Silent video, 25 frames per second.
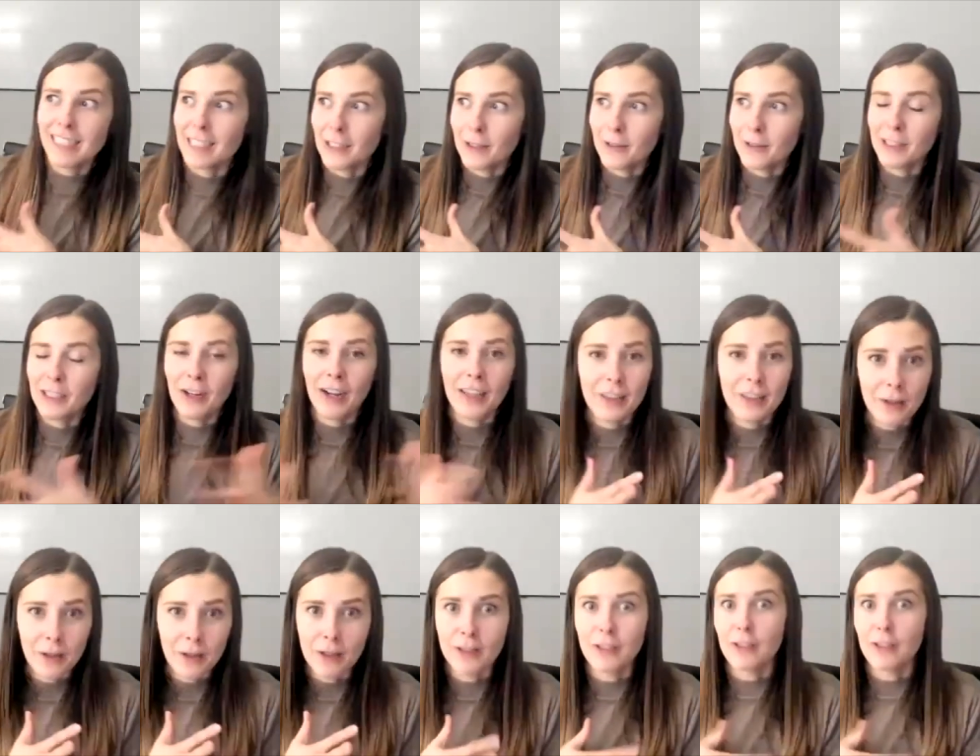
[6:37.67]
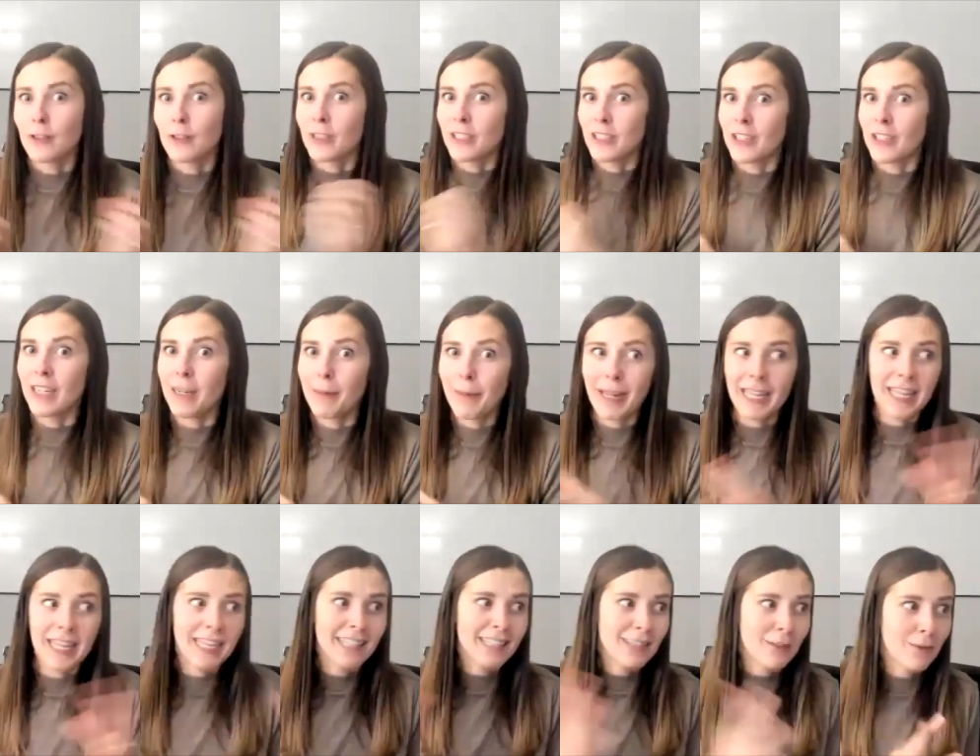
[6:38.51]
do and you're at the grocery store and should i buy
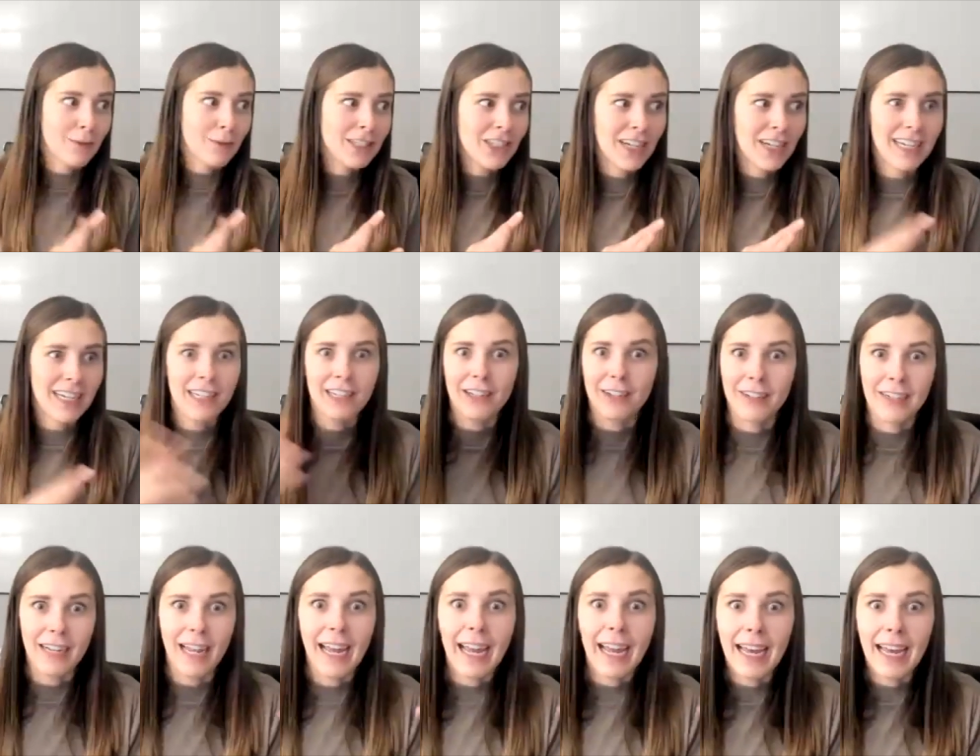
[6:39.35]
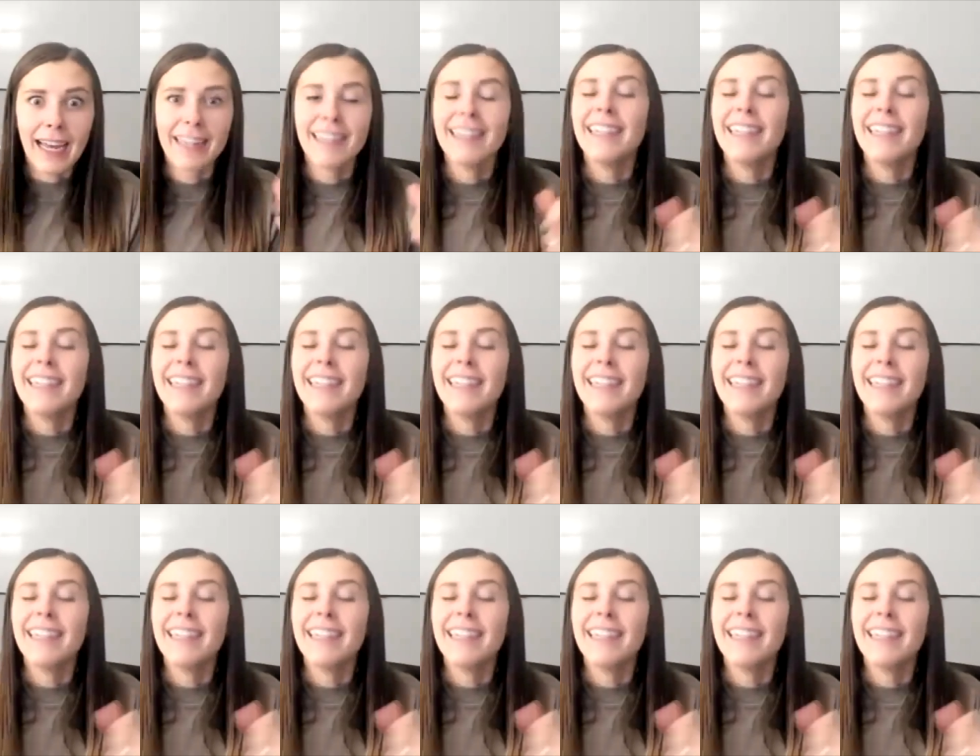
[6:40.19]
this or what should i do and ah